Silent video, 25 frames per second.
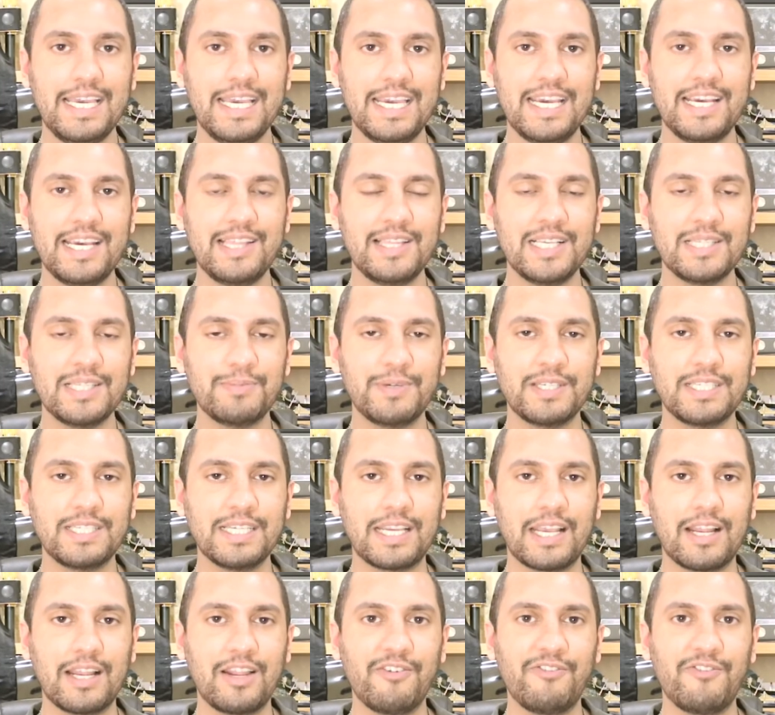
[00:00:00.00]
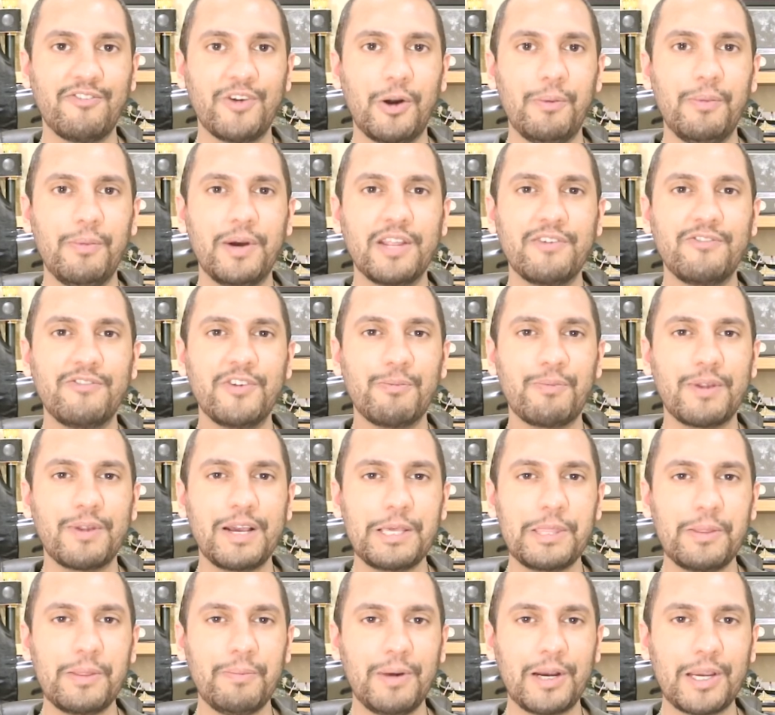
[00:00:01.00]
in this particular film. And if you
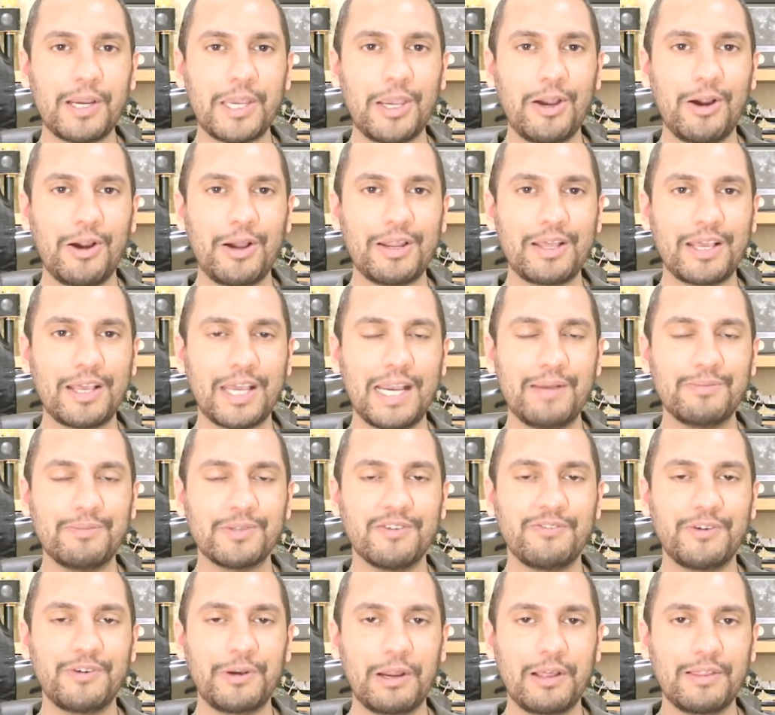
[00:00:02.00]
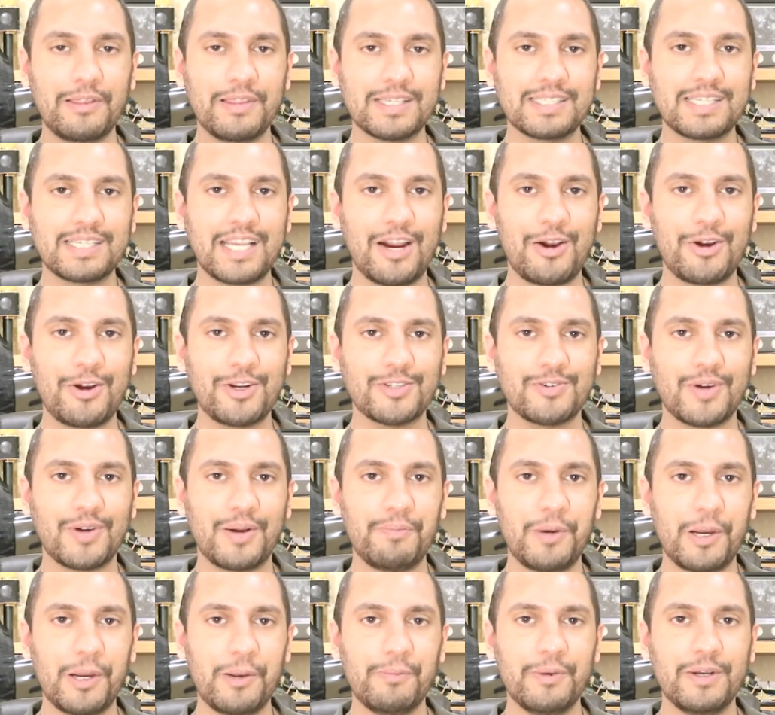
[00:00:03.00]
play the Monkey Island games, I feel like this character
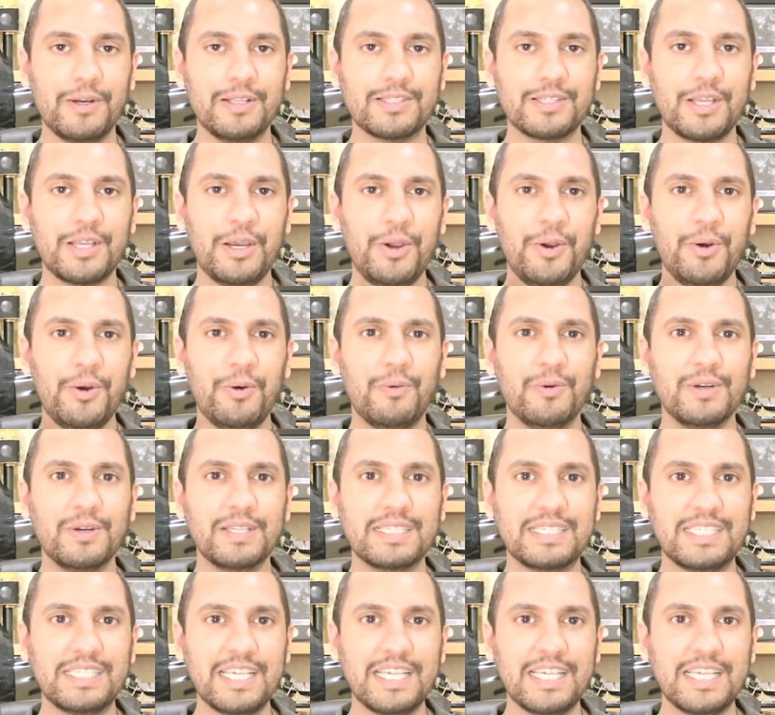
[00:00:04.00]
at moments was